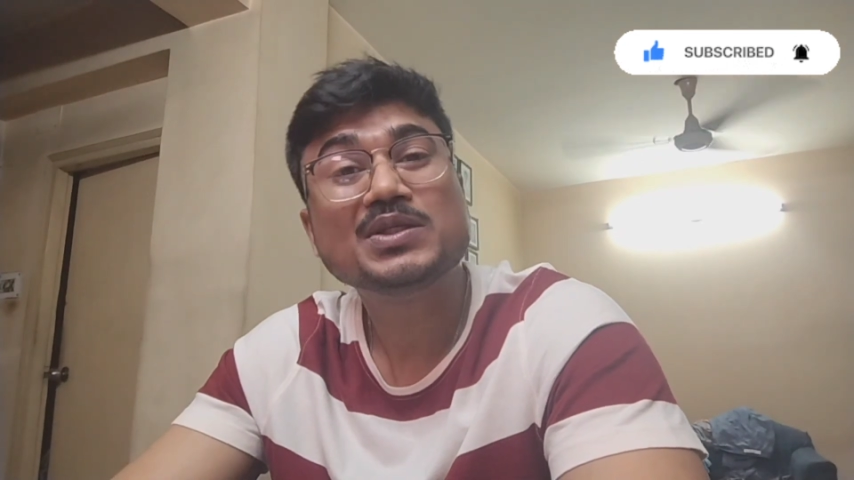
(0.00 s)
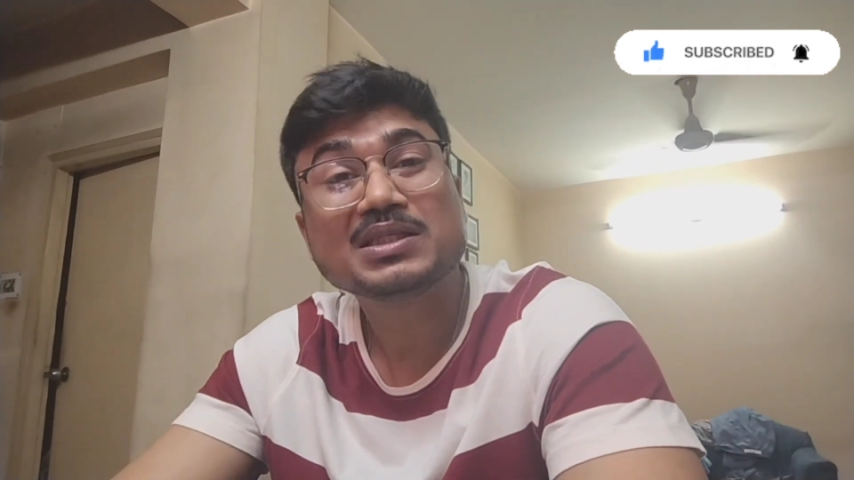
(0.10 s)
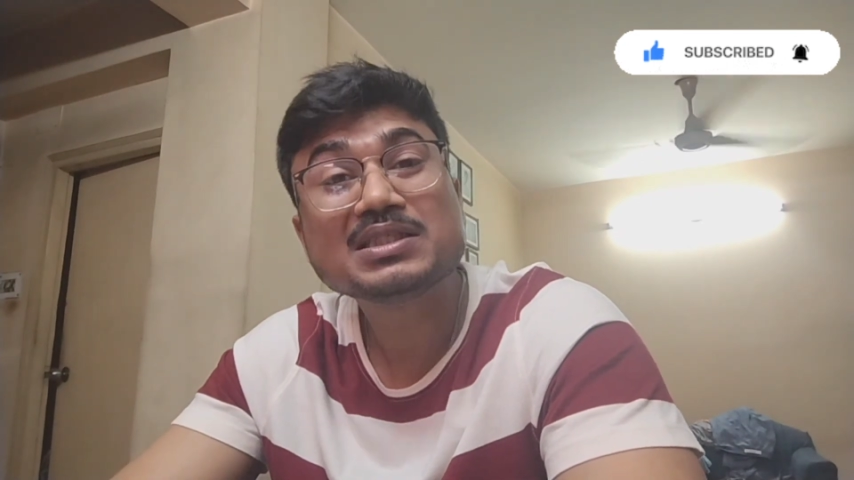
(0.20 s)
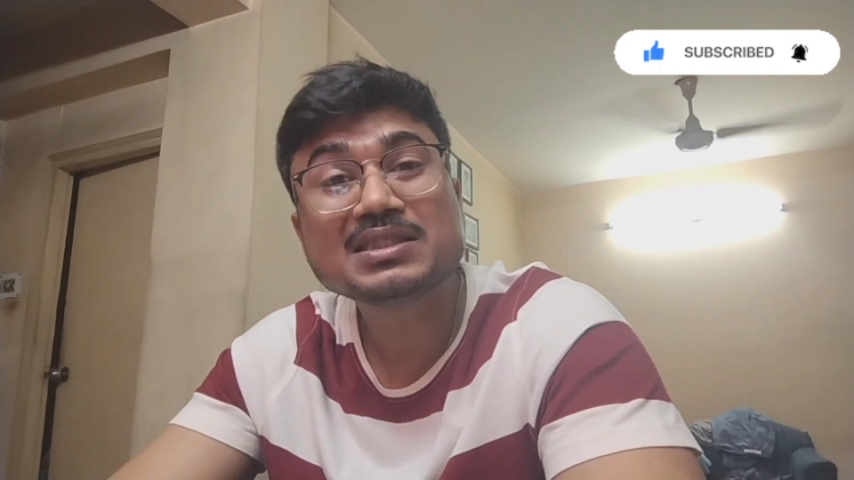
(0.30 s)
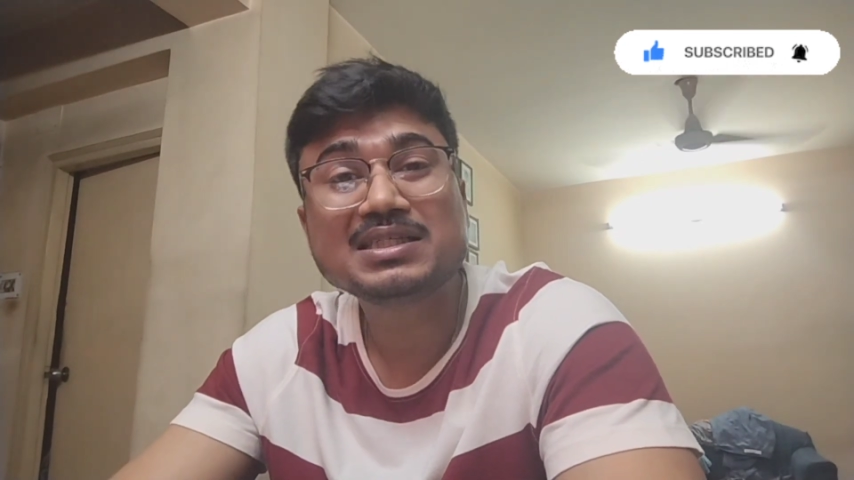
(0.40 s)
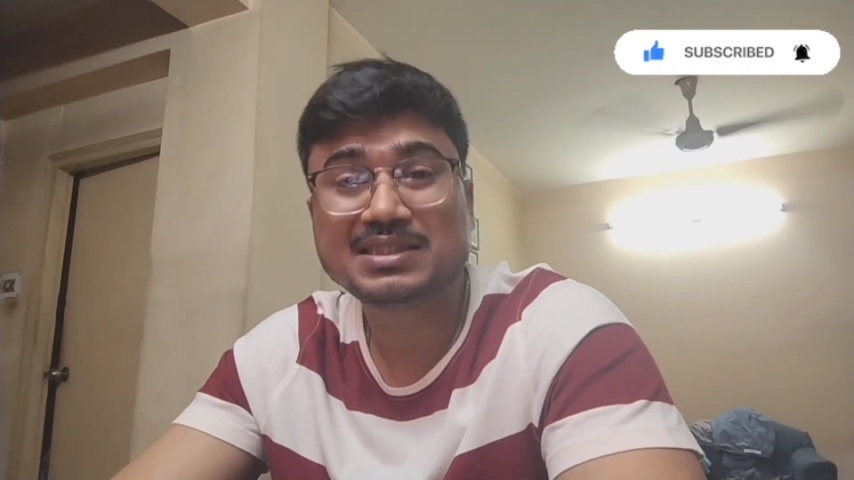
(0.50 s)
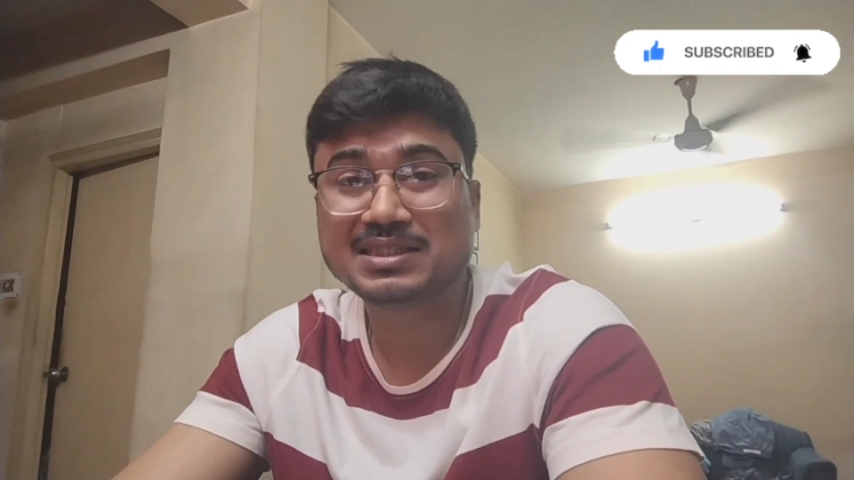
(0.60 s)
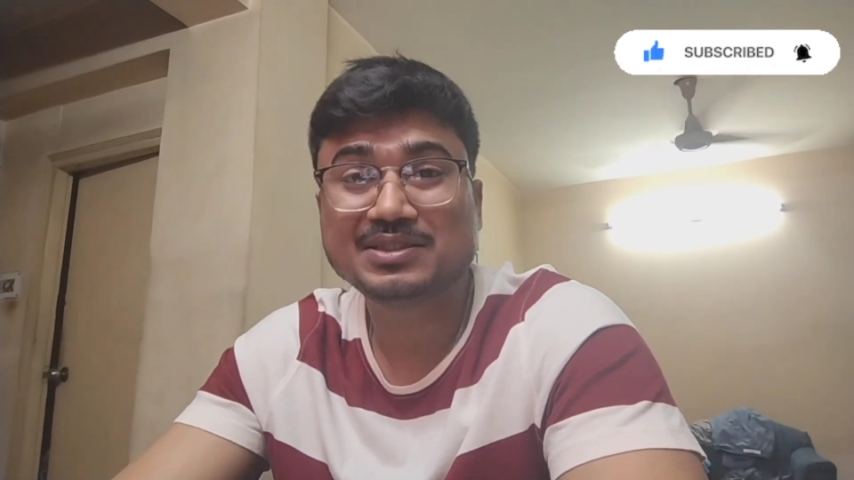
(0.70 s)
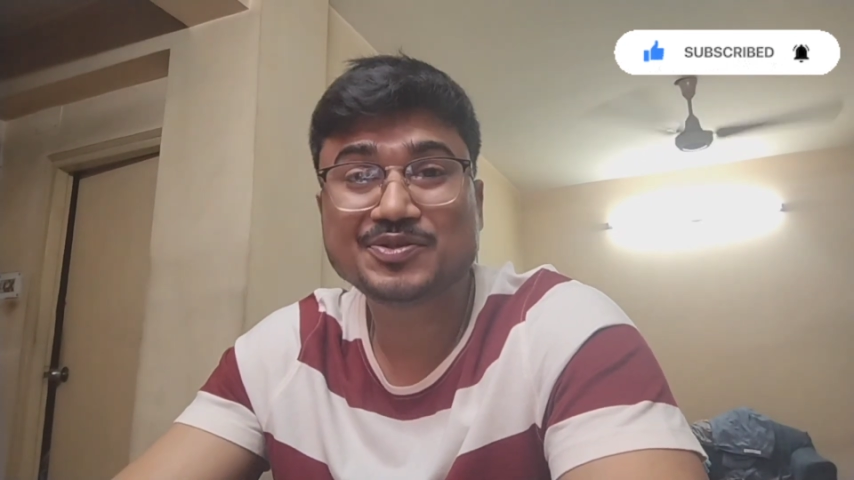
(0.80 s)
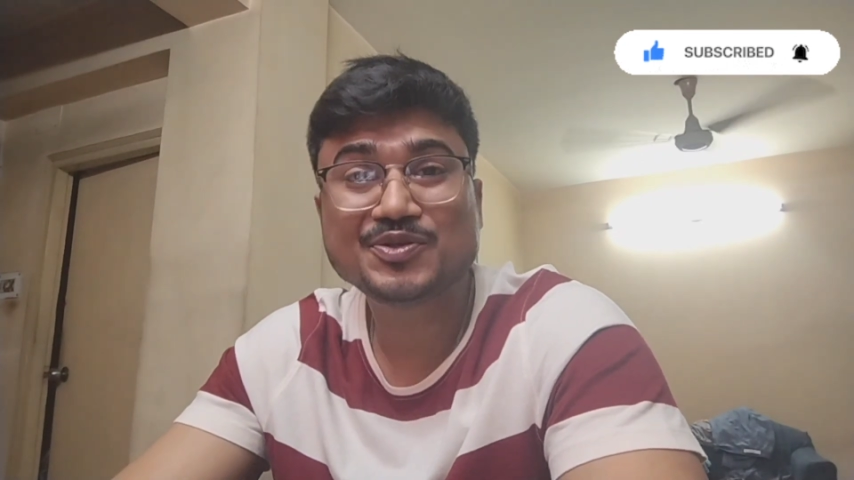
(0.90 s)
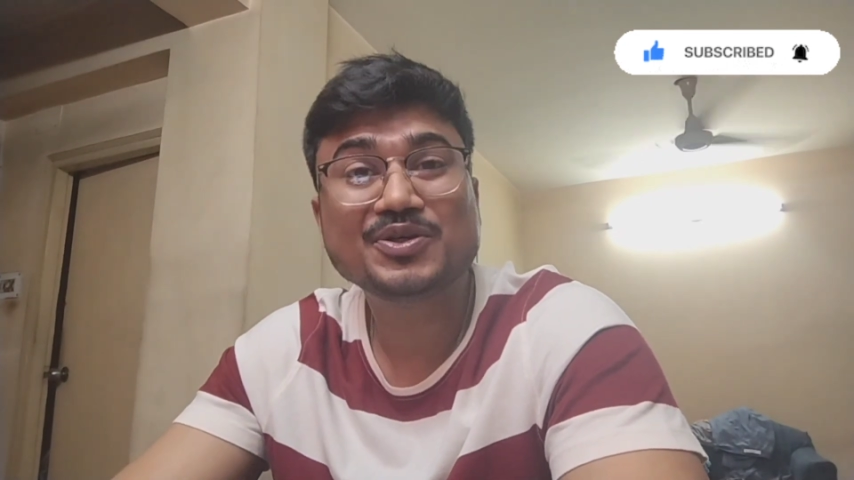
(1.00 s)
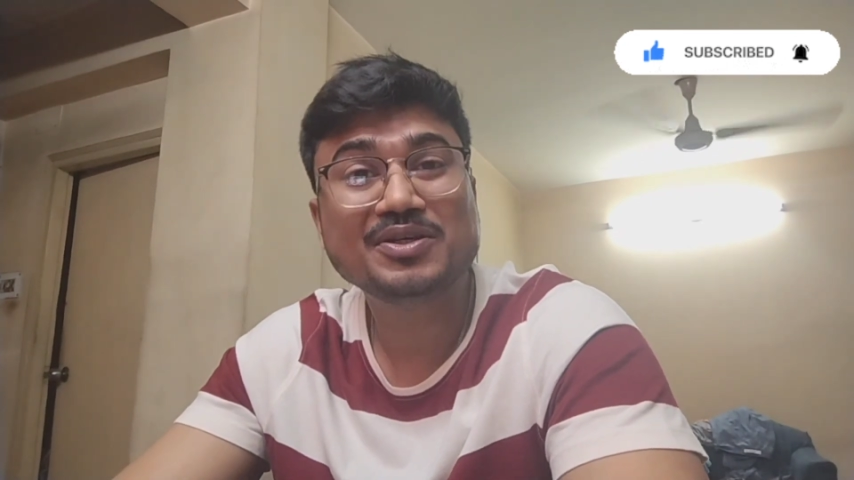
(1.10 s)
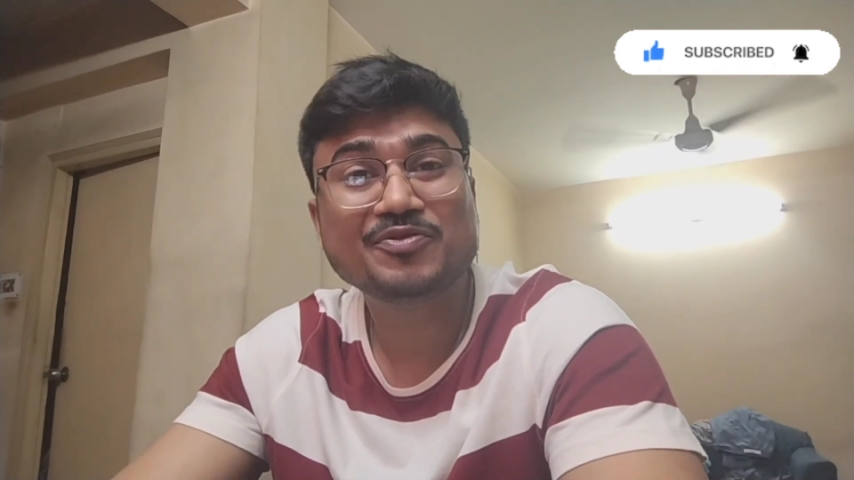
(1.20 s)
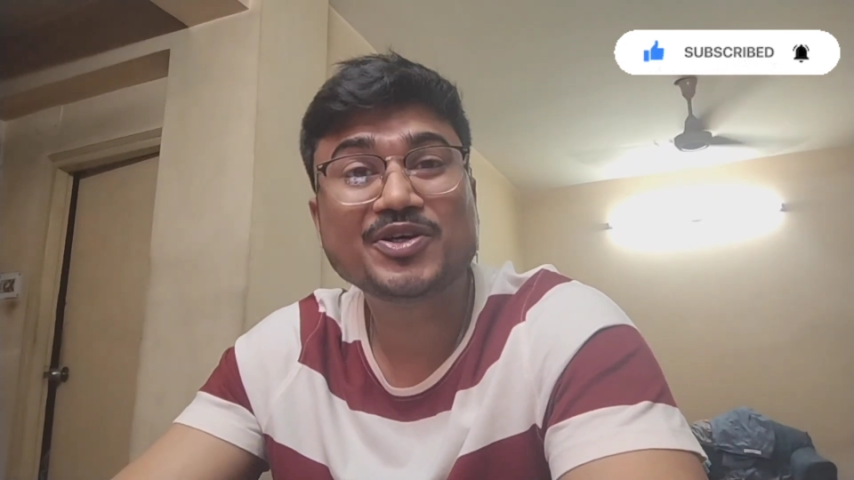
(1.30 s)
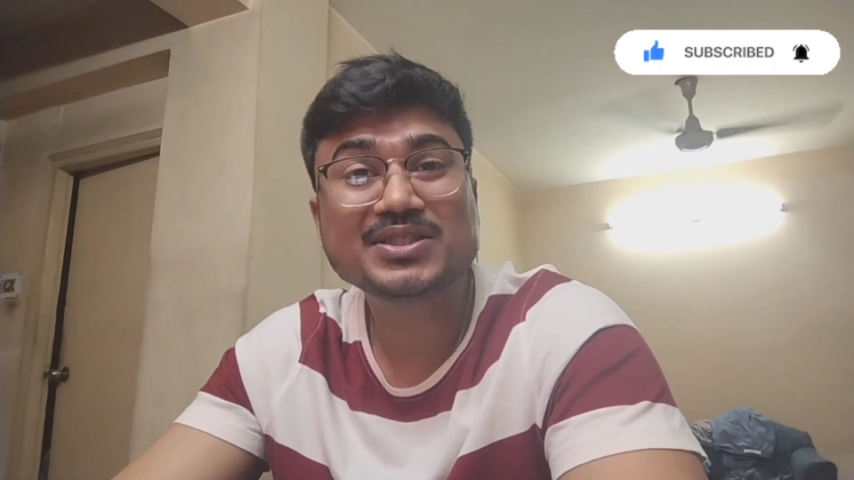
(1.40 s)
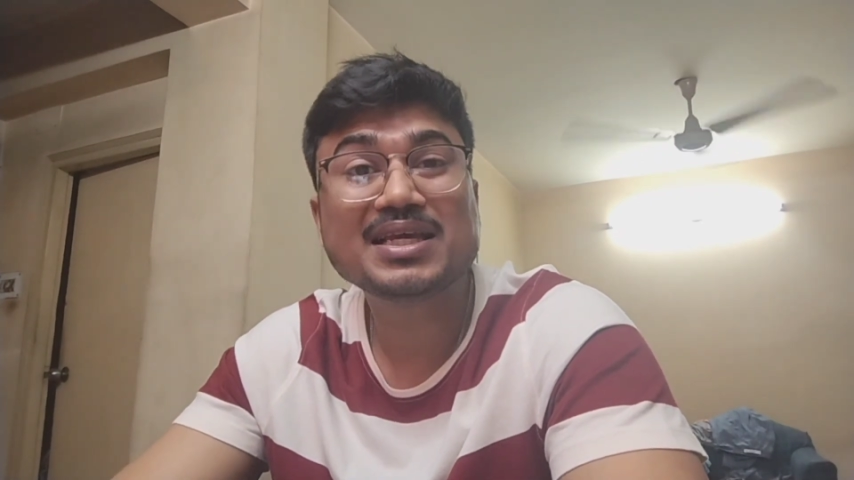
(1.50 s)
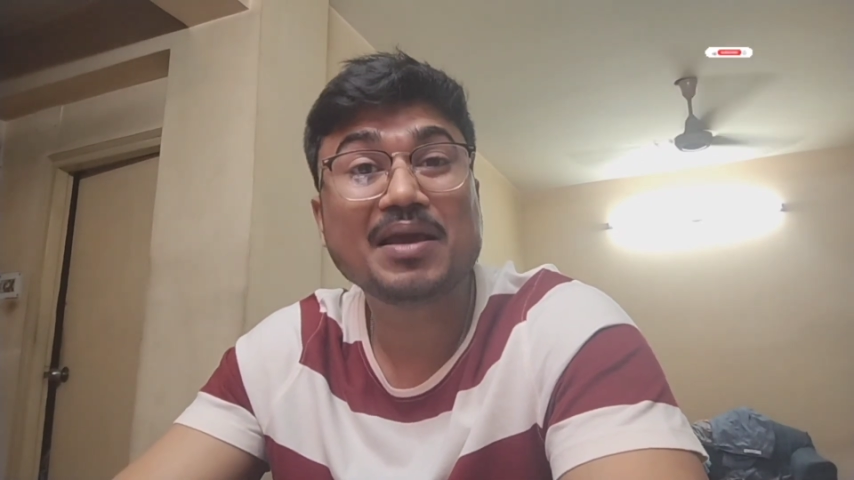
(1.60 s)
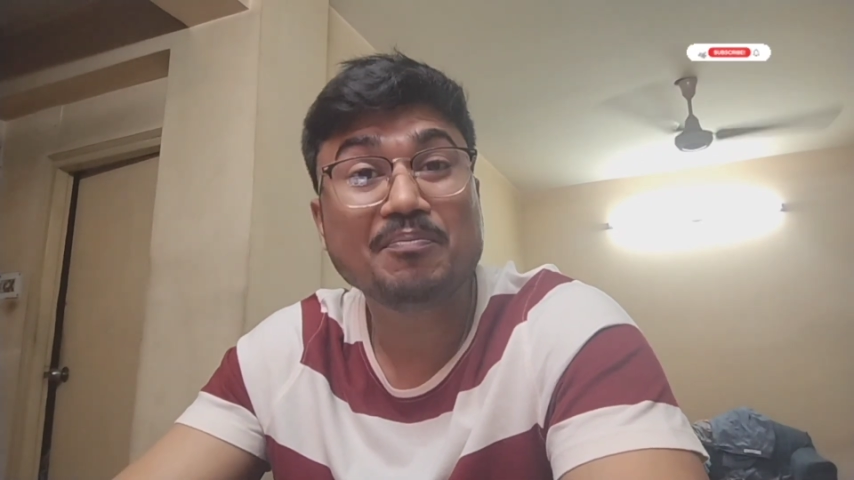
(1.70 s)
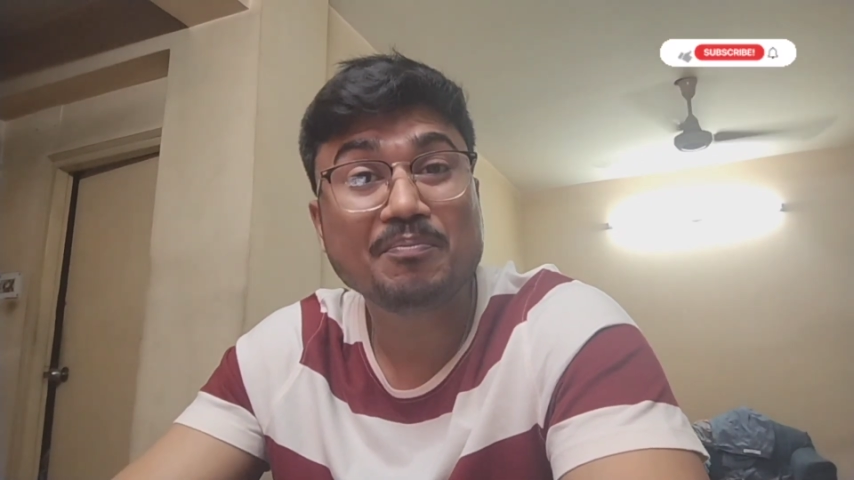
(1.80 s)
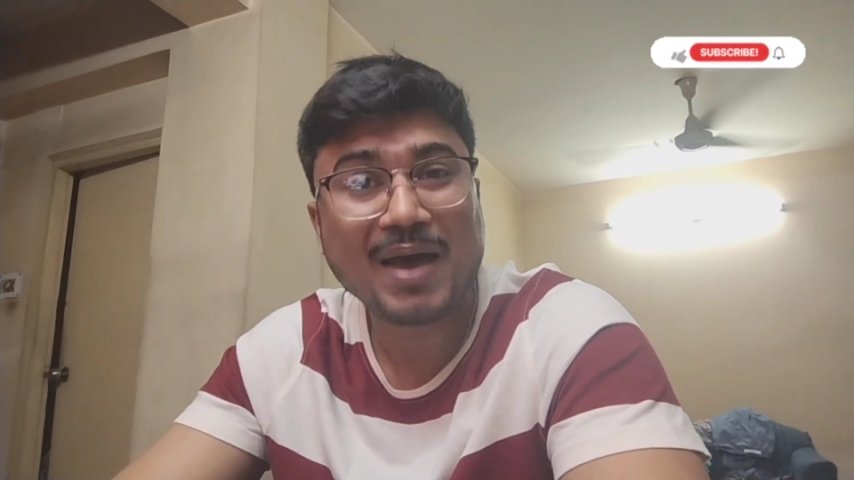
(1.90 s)
Caesar. So he was
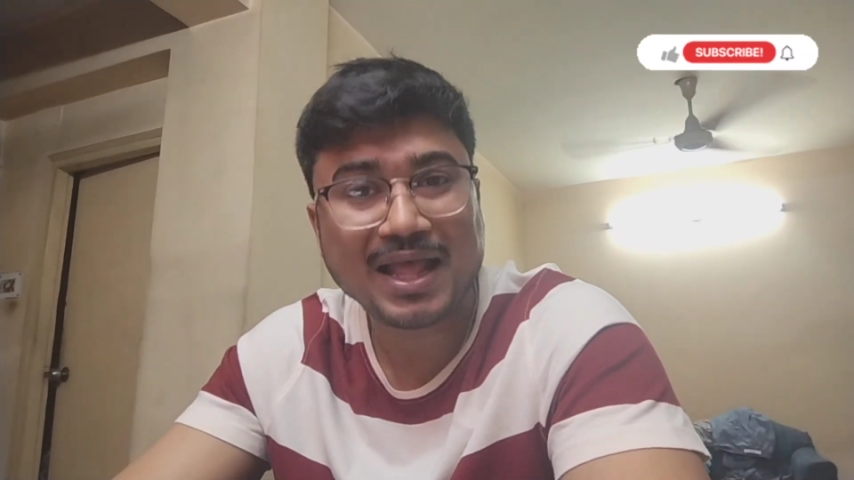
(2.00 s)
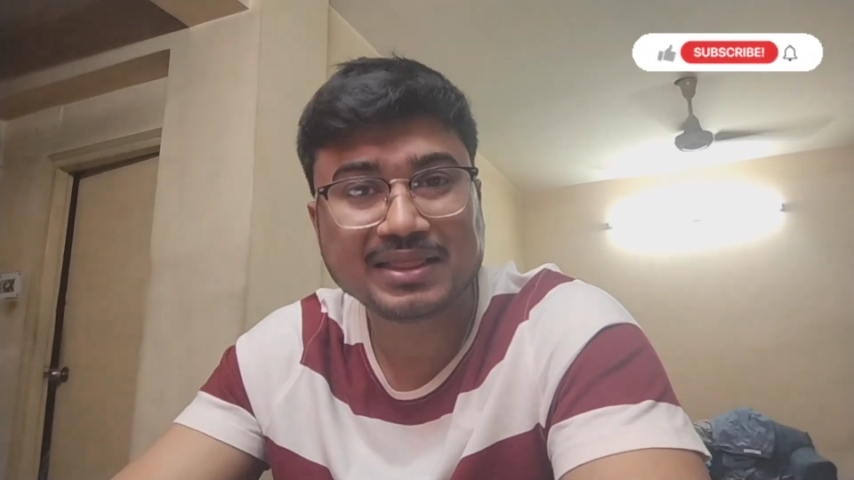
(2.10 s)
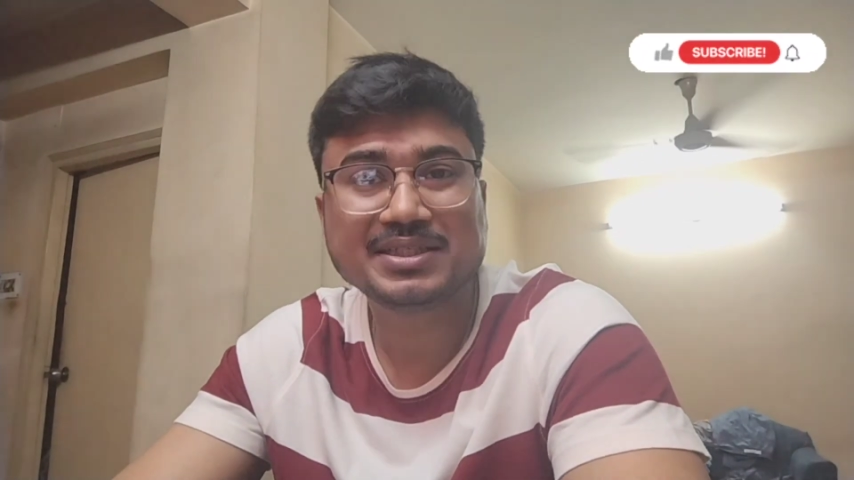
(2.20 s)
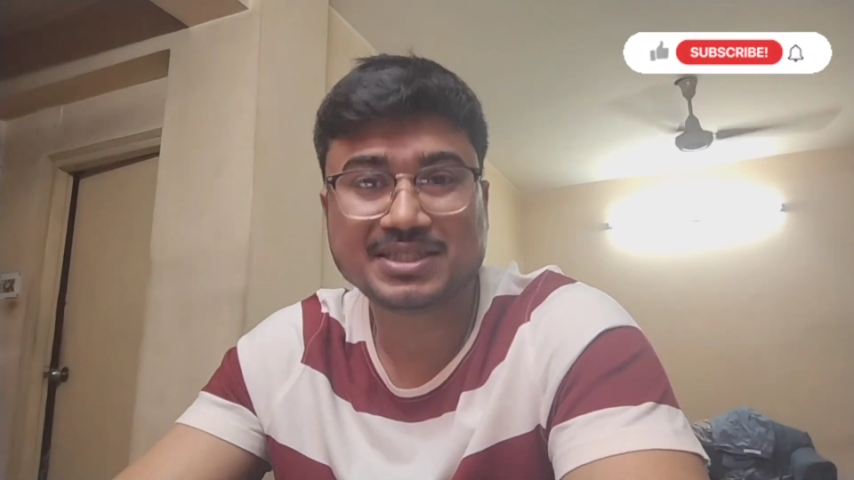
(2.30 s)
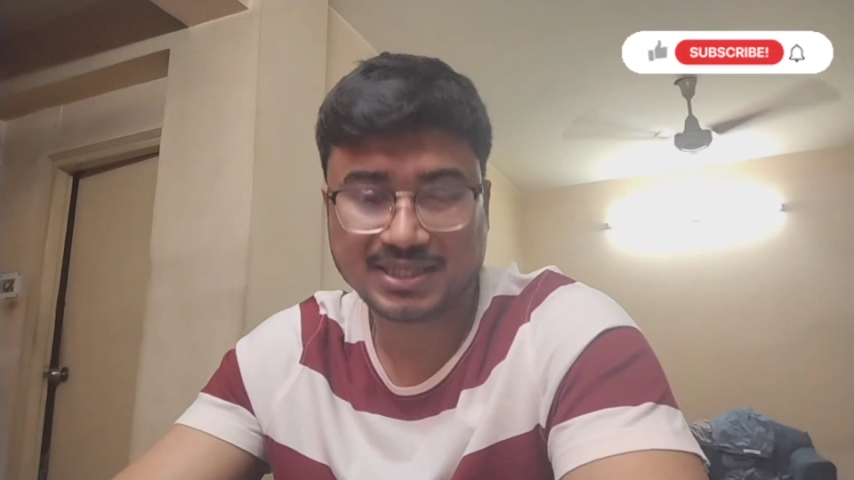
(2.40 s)
empathetic.